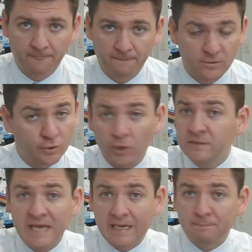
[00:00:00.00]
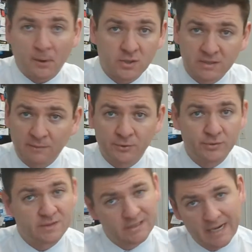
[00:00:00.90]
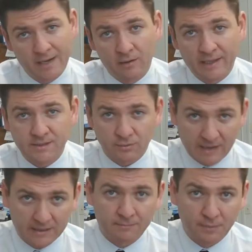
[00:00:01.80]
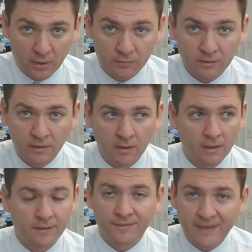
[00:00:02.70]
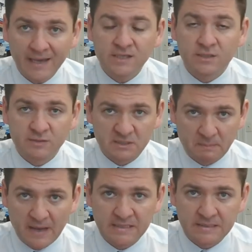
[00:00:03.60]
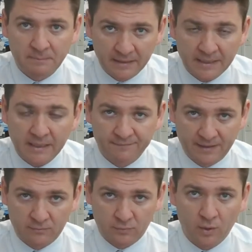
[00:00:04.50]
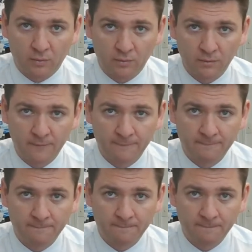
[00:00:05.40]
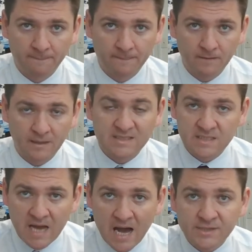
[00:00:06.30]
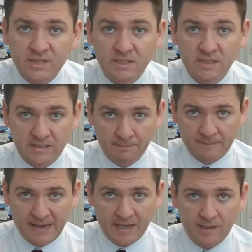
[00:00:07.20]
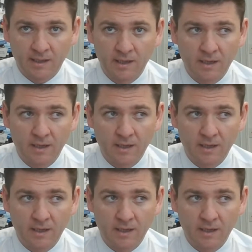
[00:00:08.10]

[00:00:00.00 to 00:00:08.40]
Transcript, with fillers: So don't take it personally when your CIO likes to rock the boat. That is the responsibility of that role. It's not just to sit back